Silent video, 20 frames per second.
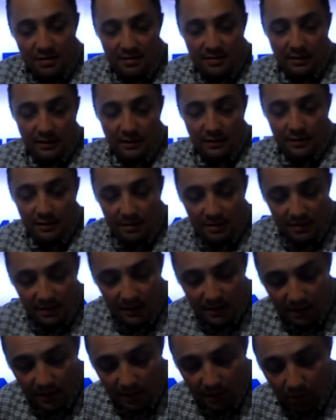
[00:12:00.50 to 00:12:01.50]
plus
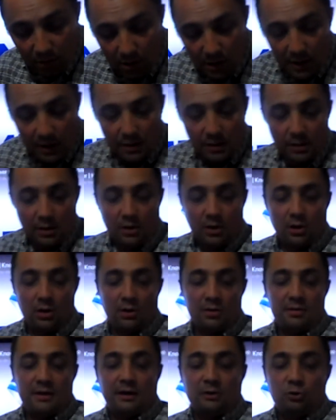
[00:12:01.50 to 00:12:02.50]
Z or
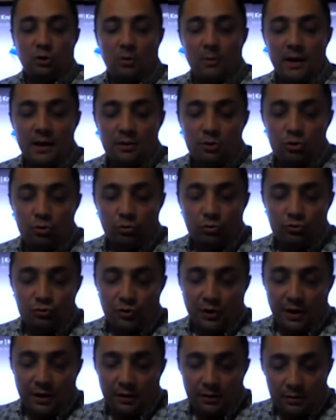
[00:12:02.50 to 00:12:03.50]
sector
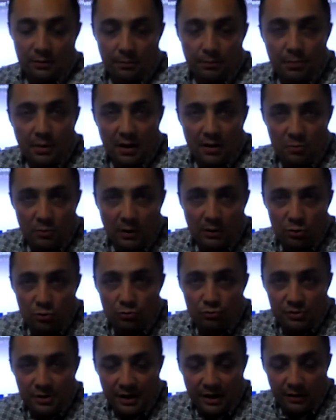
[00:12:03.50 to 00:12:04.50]
123 plus
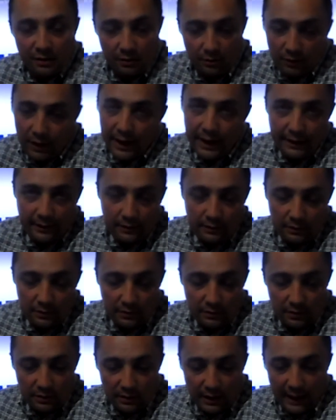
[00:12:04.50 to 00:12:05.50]
123, right?
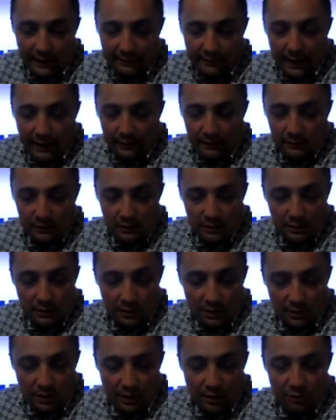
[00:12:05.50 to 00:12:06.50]
Like that.
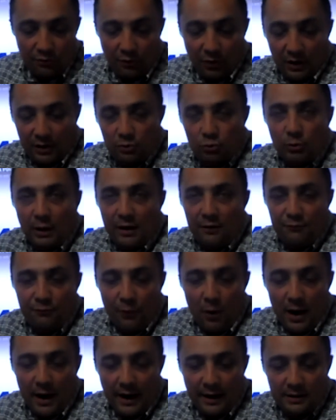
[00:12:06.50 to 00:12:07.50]
It's for
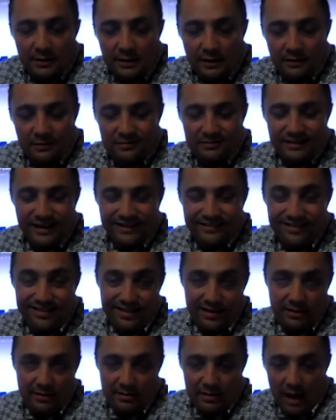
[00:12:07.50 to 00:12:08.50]
24 and
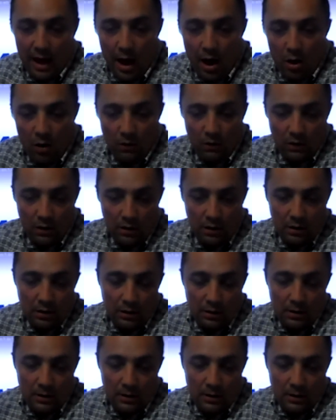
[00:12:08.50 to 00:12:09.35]
36L.